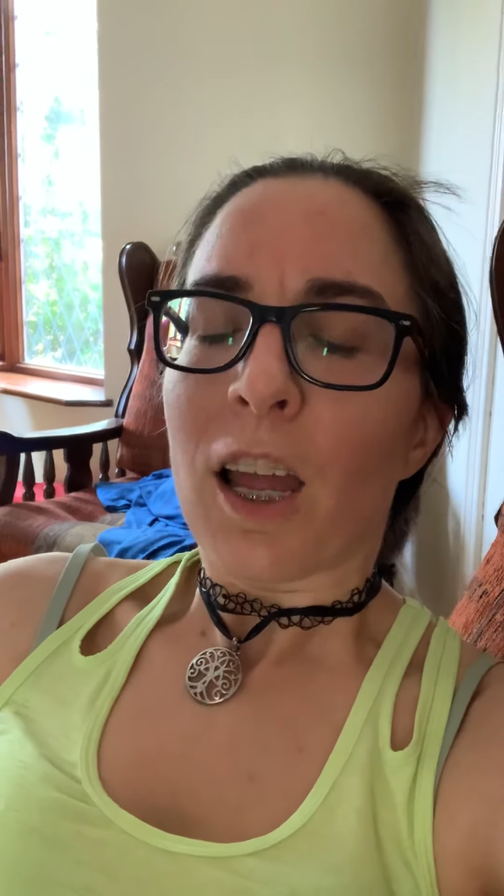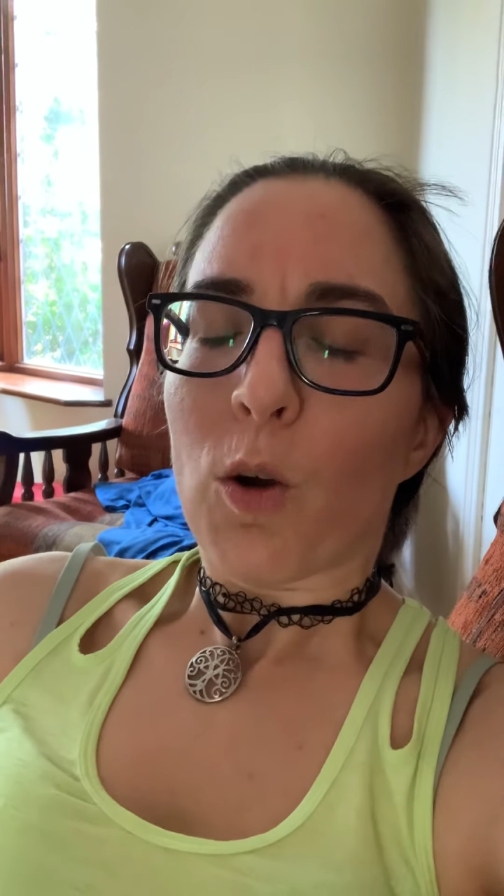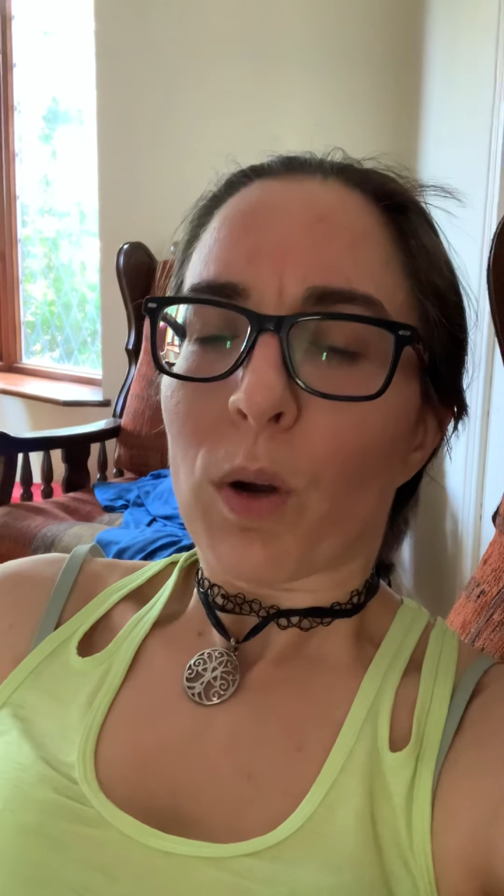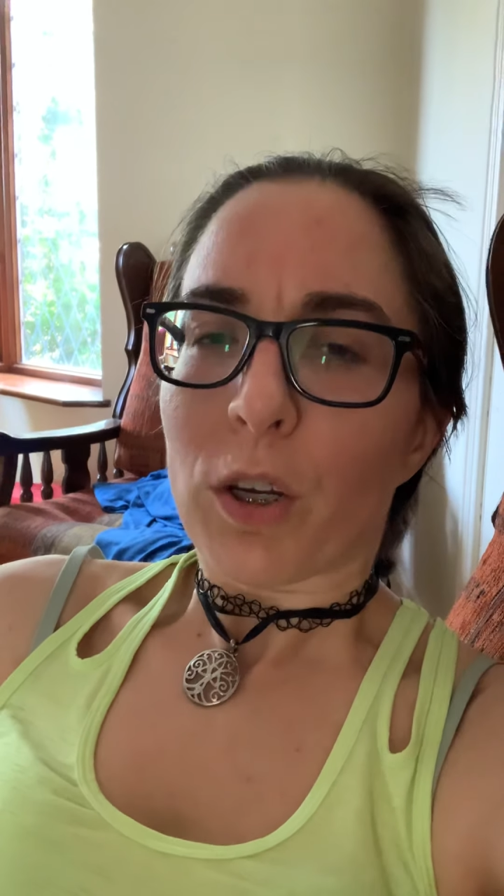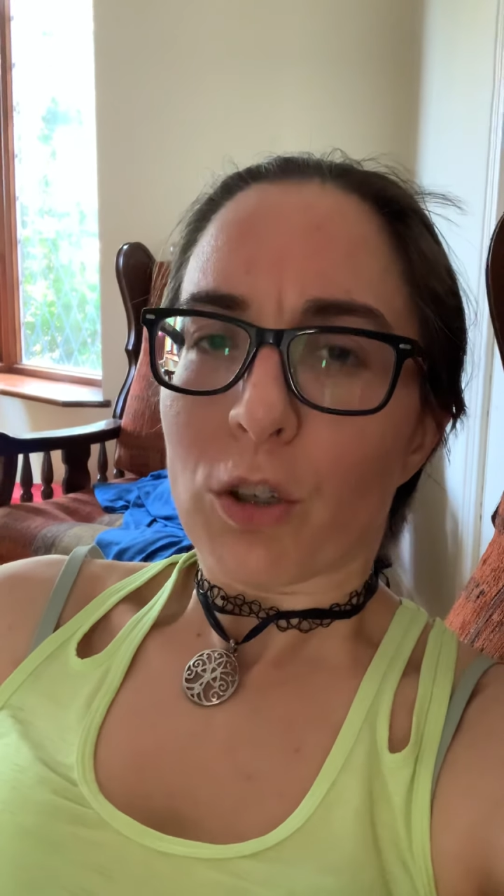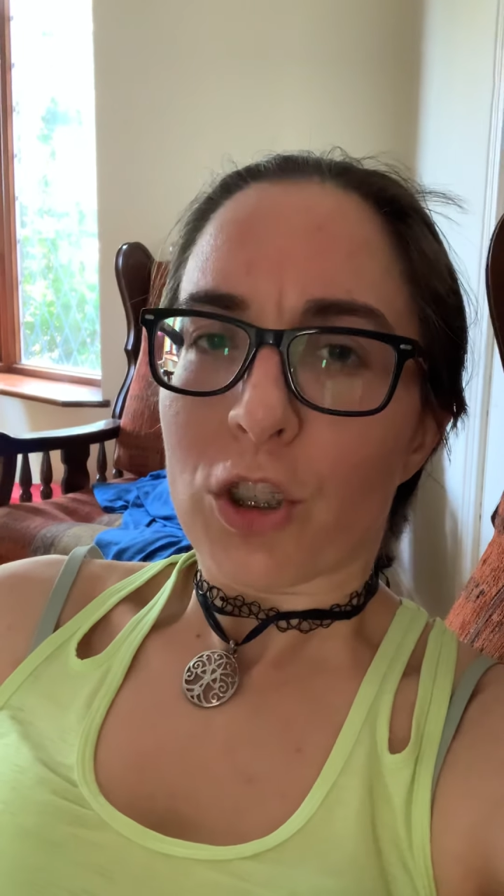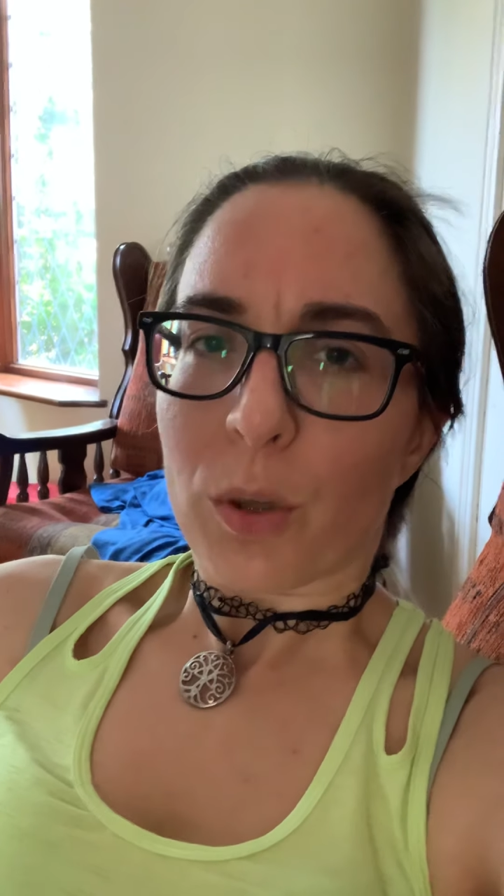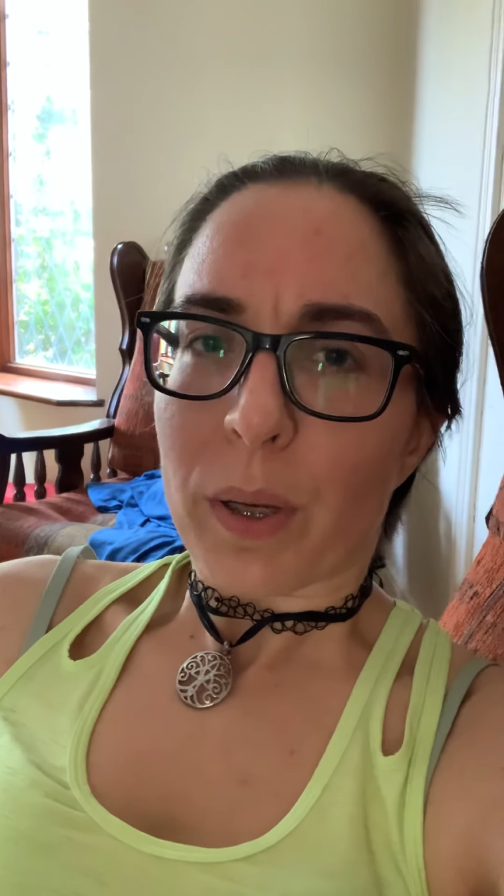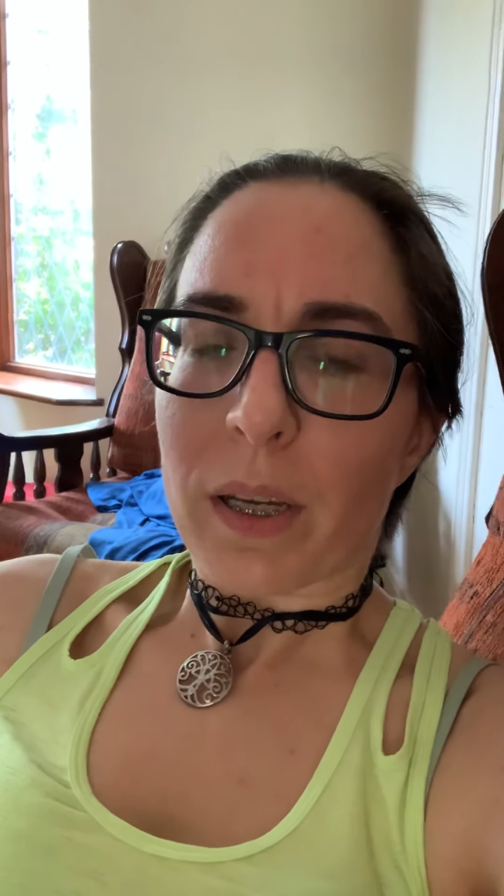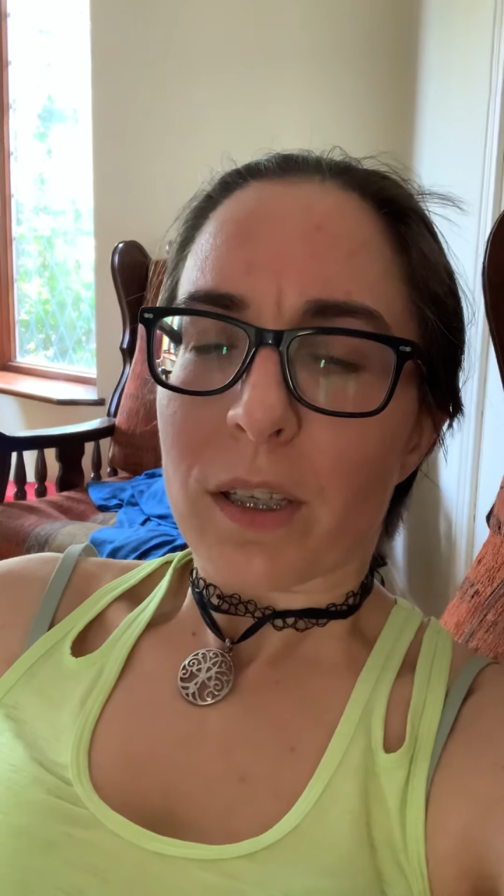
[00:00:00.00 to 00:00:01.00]
what you're
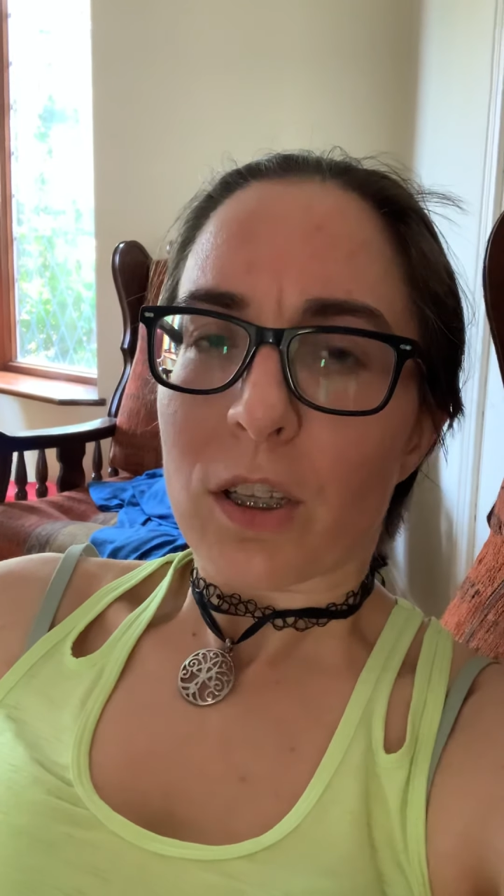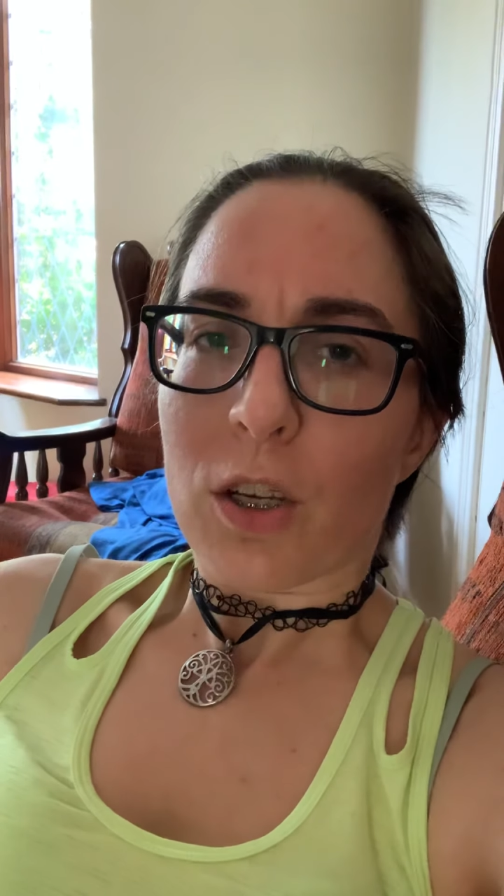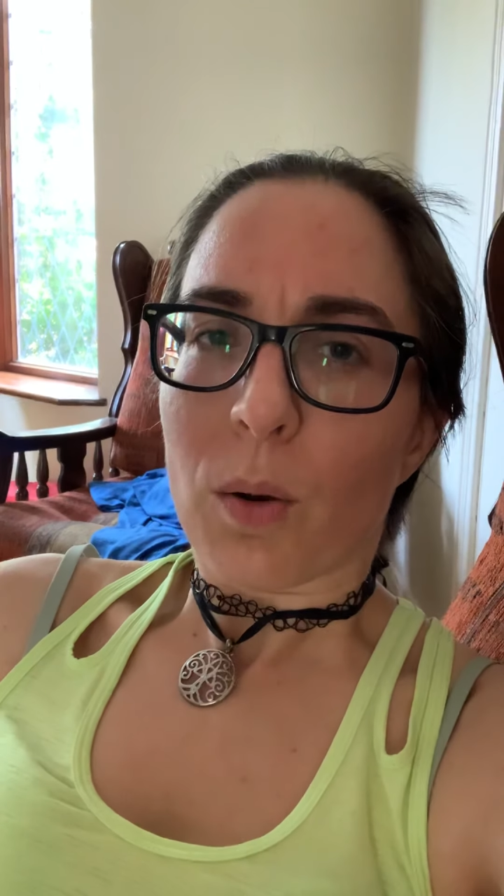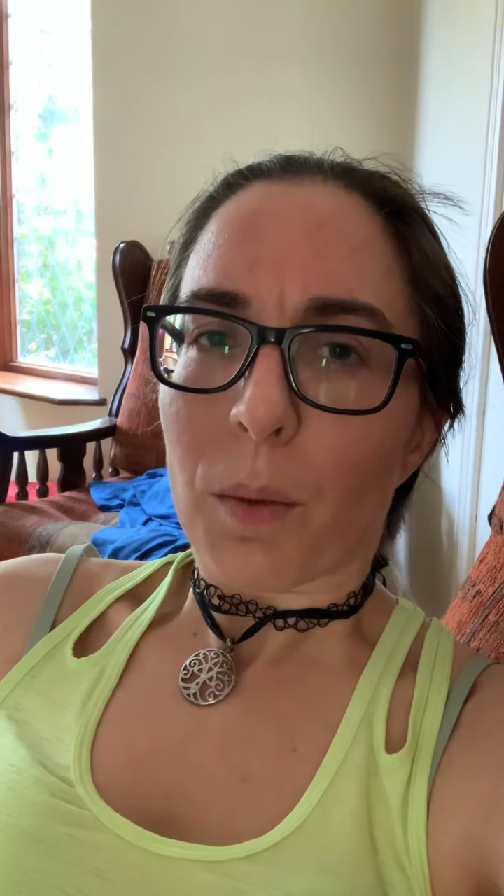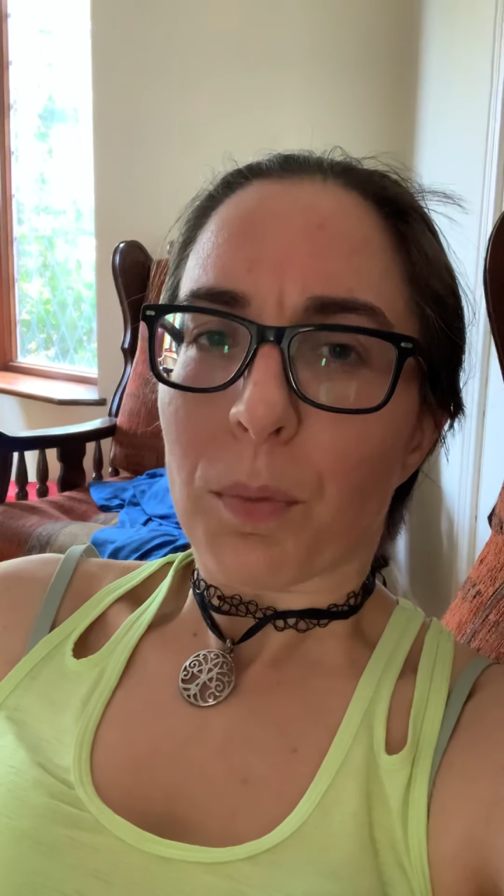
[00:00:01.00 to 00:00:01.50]
doing is you are